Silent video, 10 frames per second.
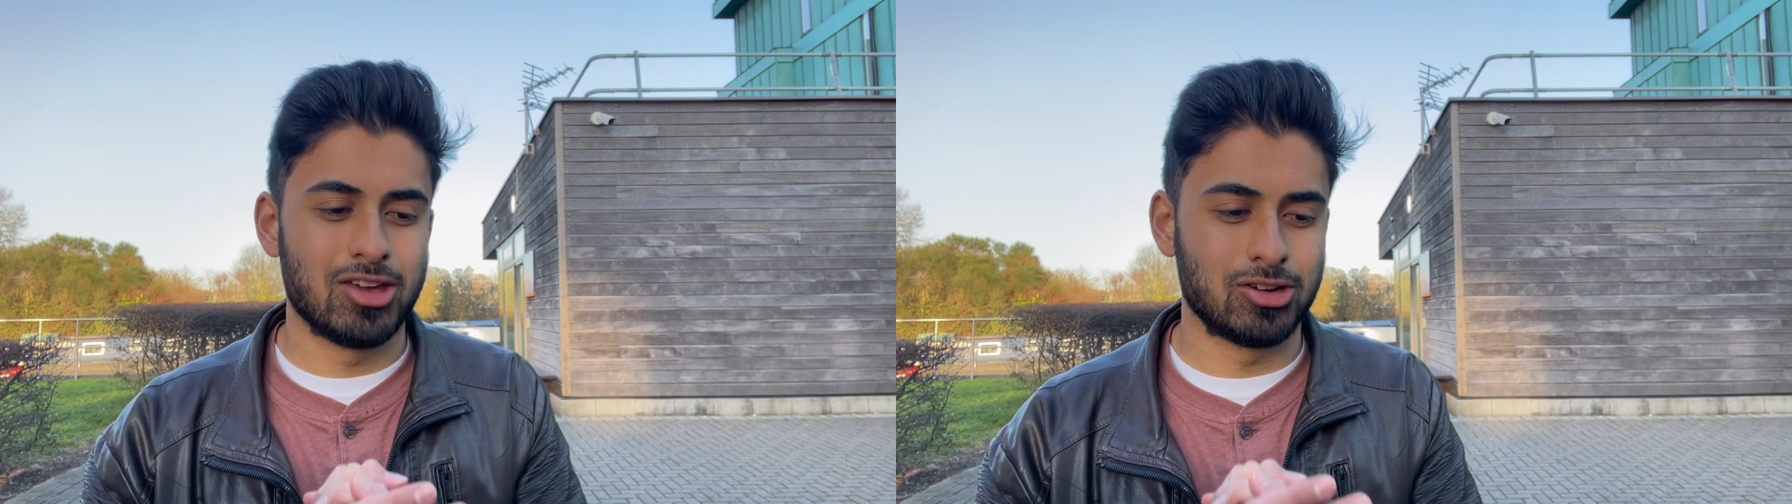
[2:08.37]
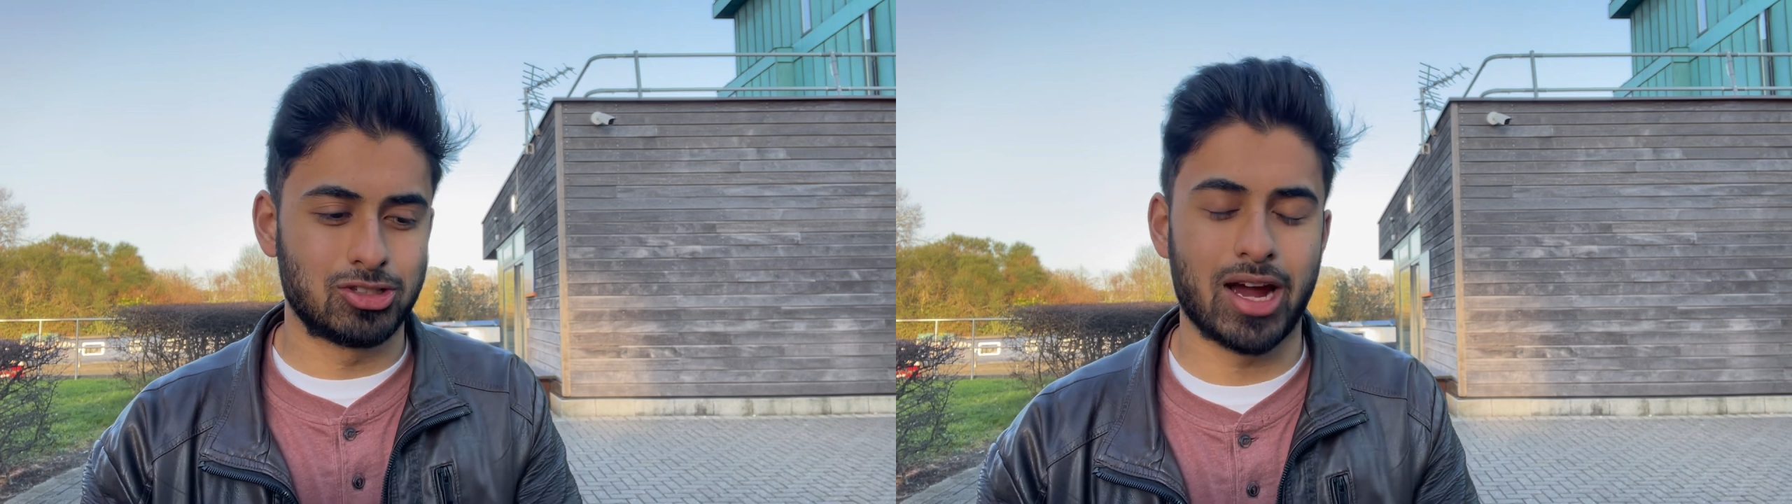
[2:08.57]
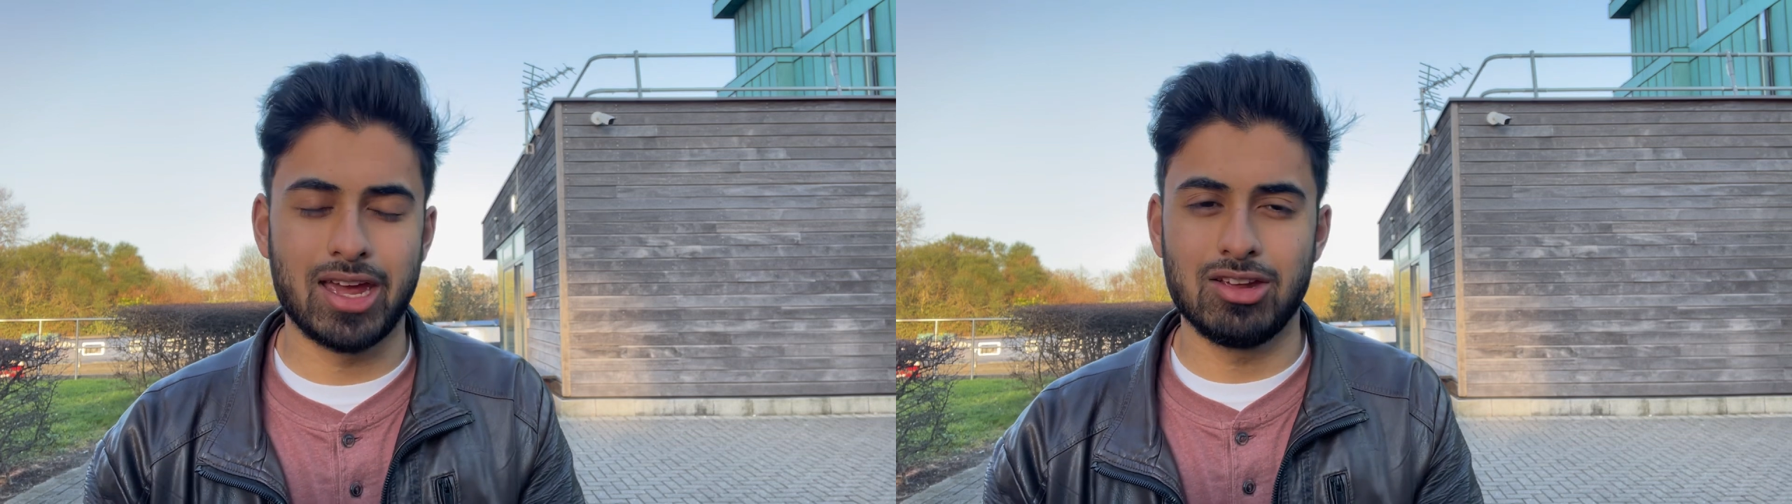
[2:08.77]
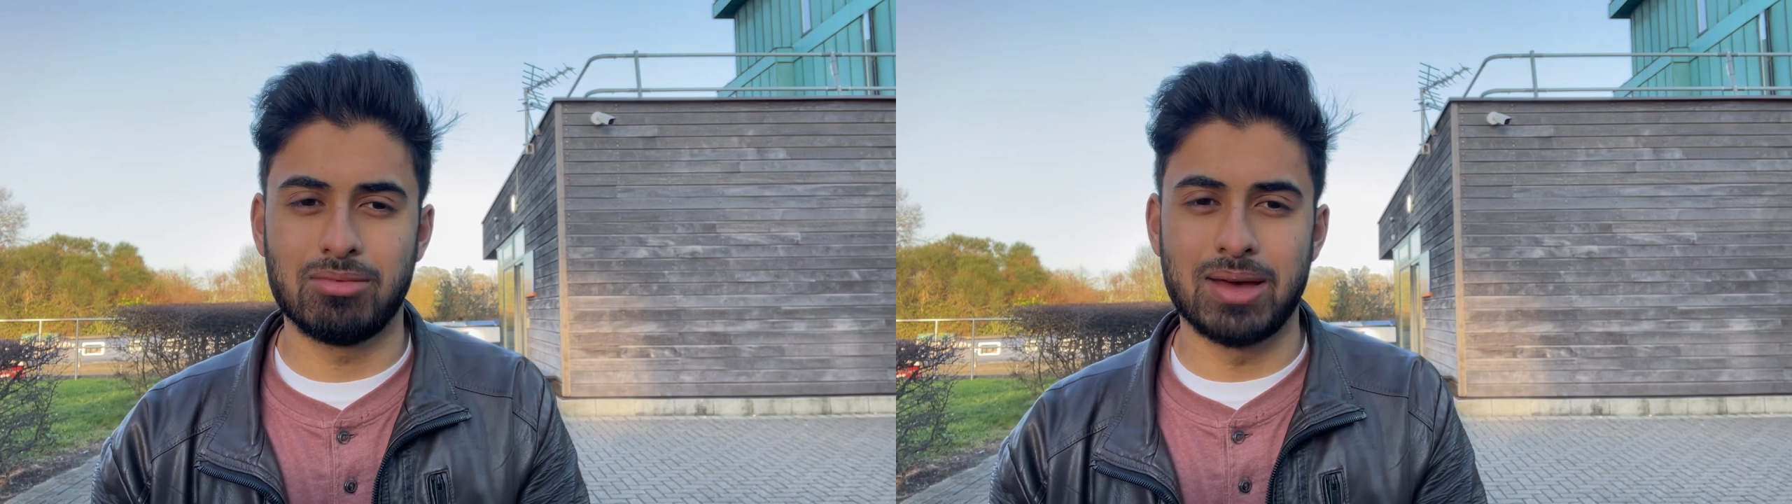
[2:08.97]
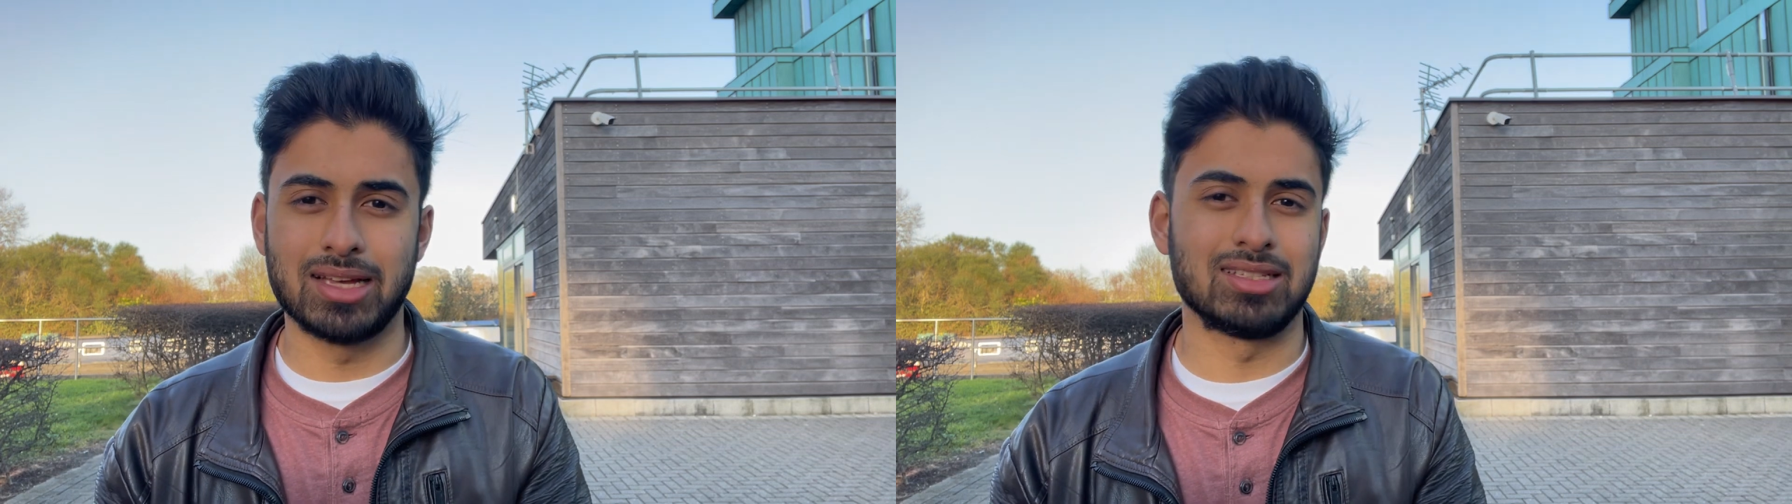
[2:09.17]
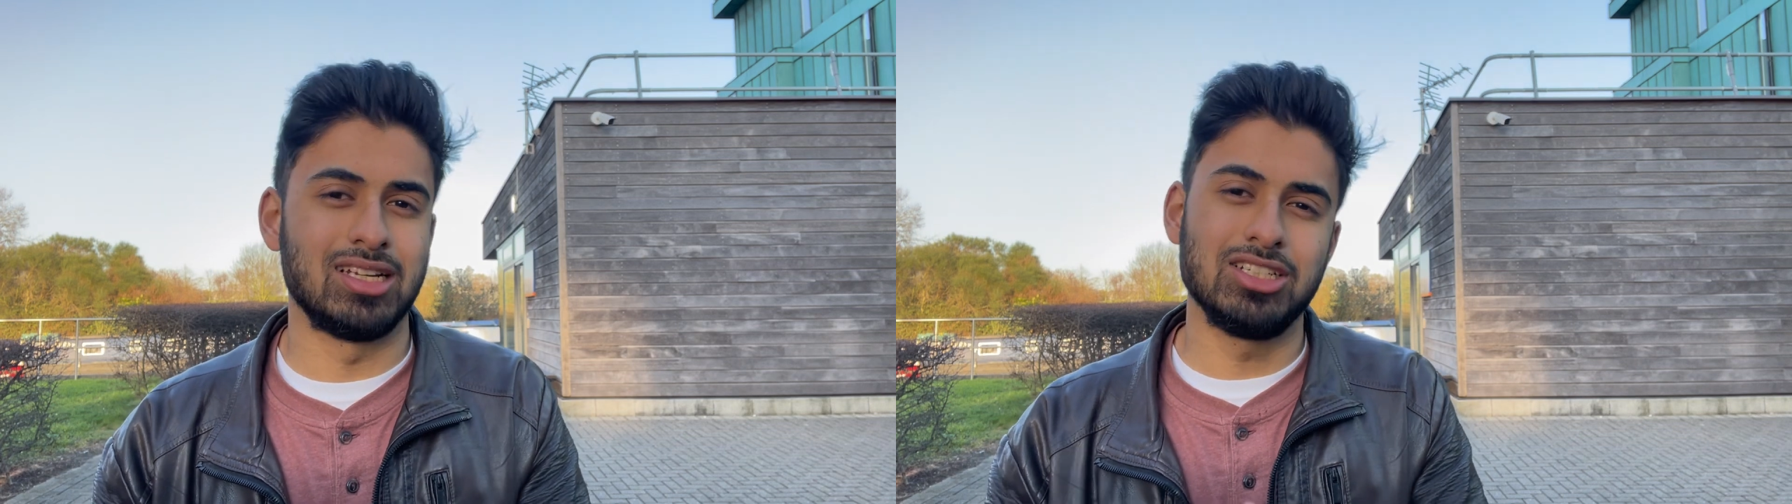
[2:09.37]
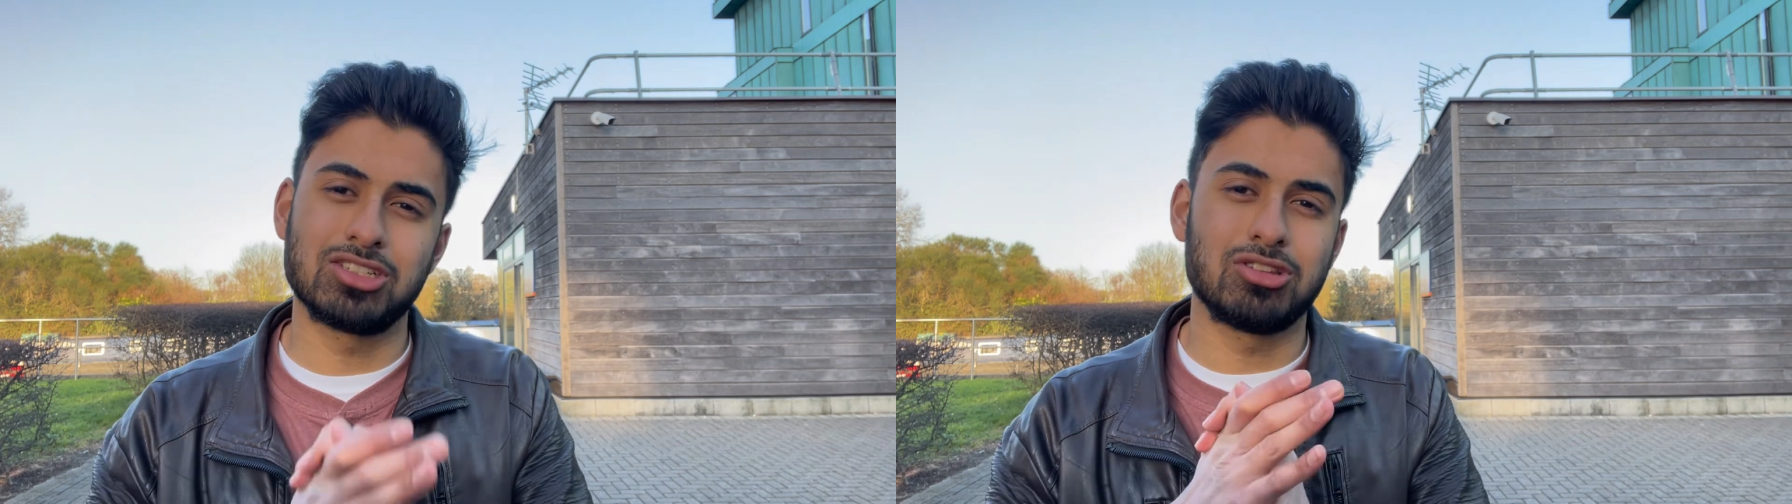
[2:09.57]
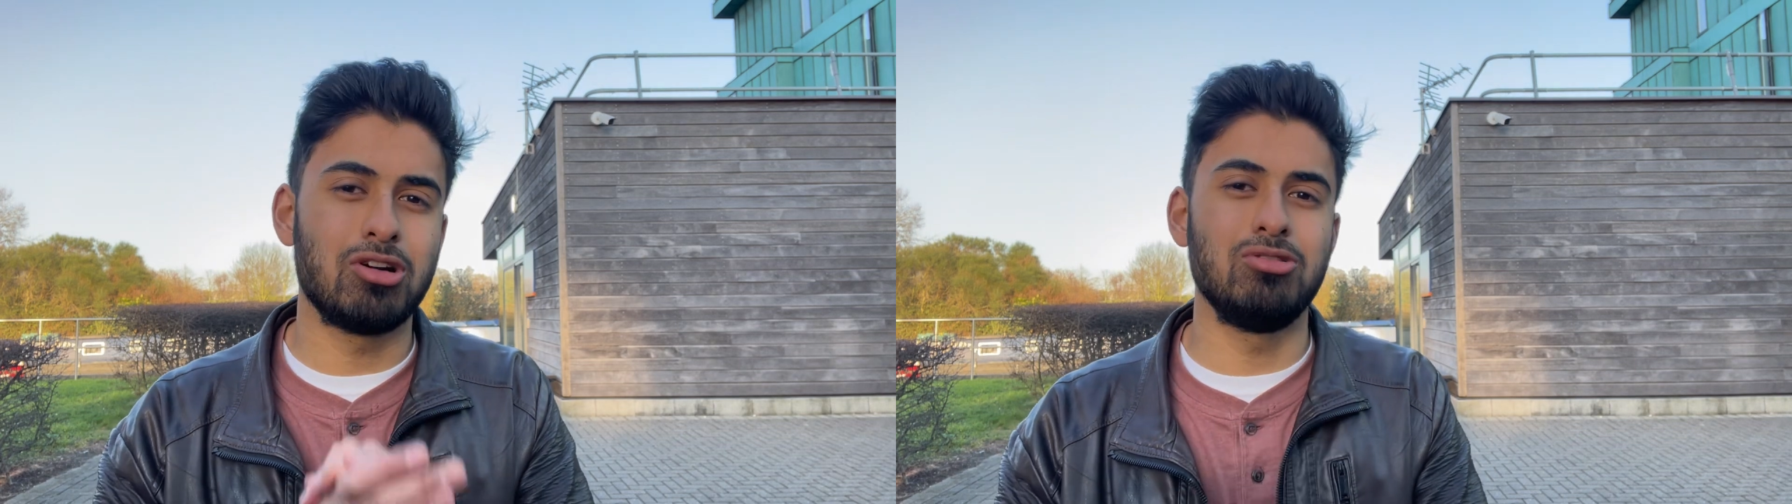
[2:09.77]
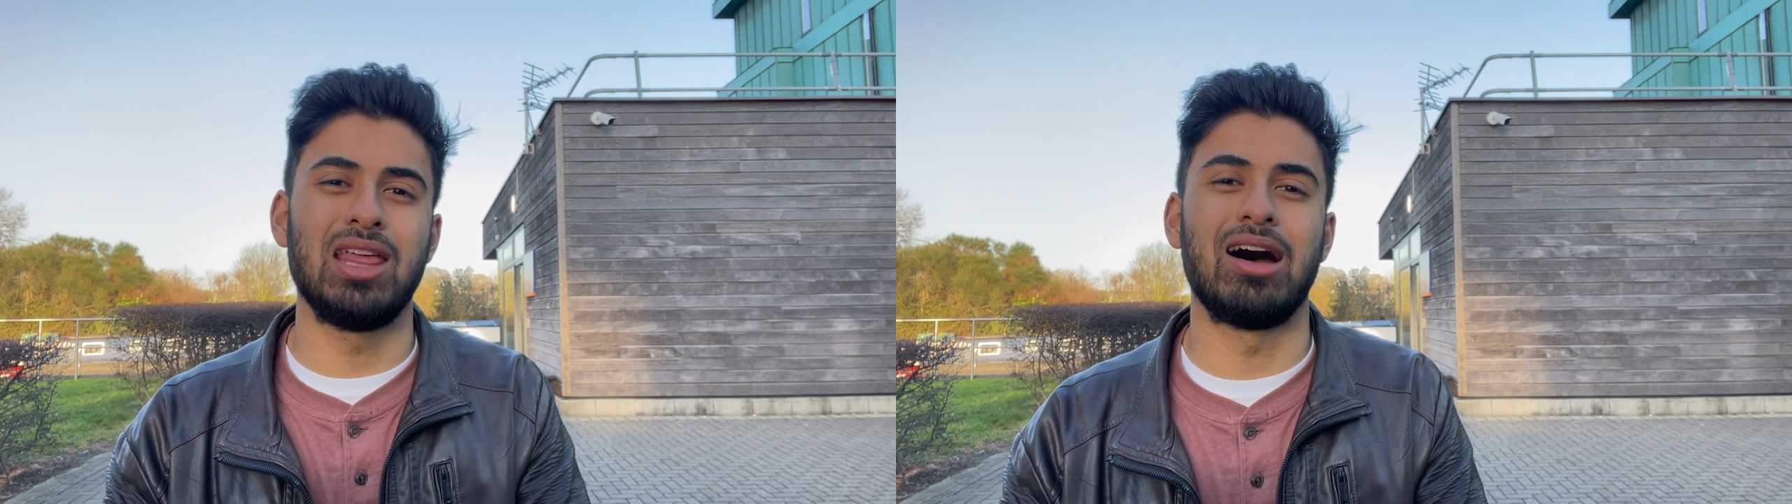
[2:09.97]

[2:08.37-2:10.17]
you're trying your best, and just slow